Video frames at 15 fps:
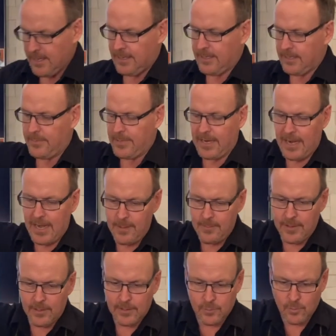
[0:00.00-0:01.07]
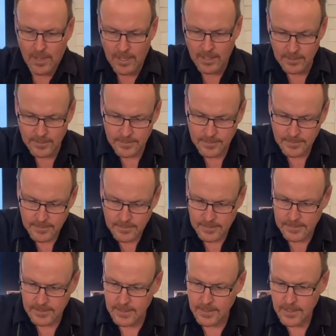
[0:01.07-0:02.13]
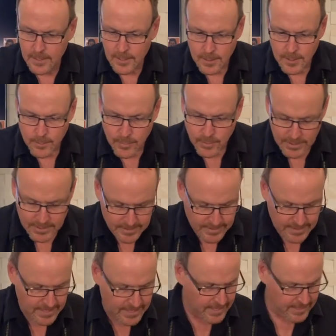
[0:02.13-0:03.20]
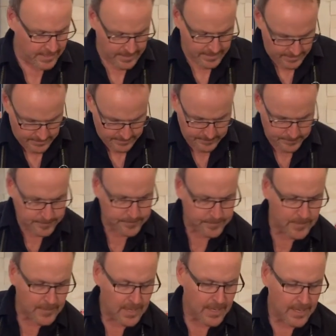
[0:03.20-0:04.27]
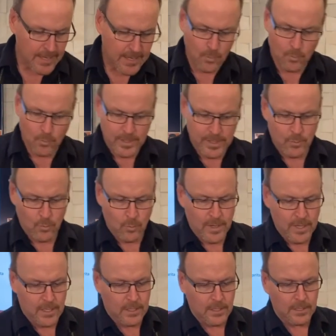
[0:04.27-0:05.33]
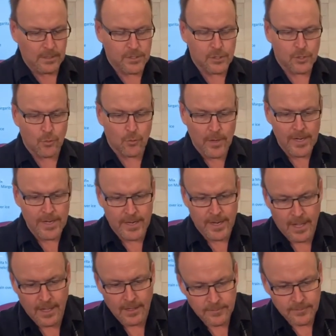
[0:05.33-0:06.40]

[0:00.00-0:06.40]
little bit of lime there as well. Bringing that in, and we will strain it off.